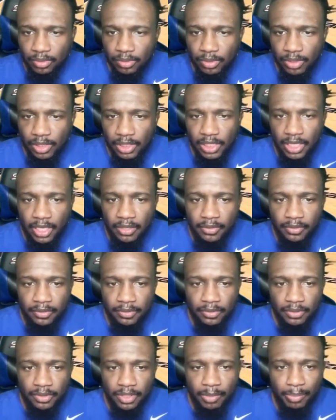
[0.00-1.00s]
Steph,
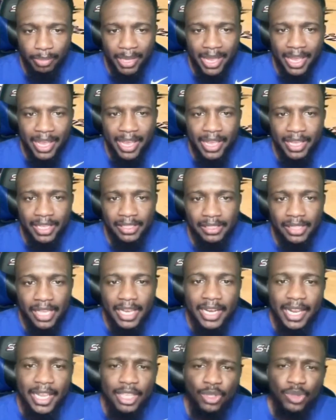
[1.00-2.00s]
good pass.
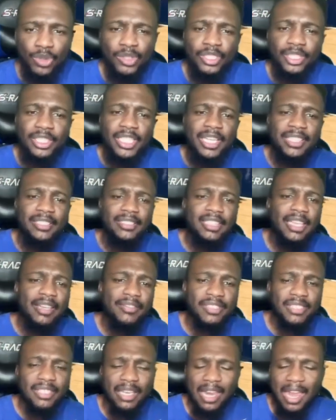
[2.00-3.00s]
Hey, they using Jackson
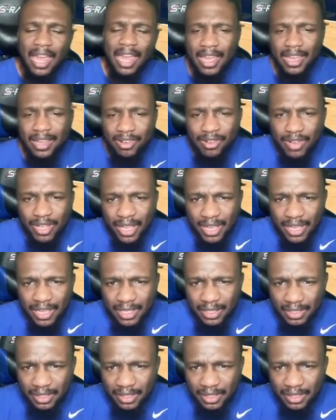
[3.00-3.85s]
Davis a lot. Okay.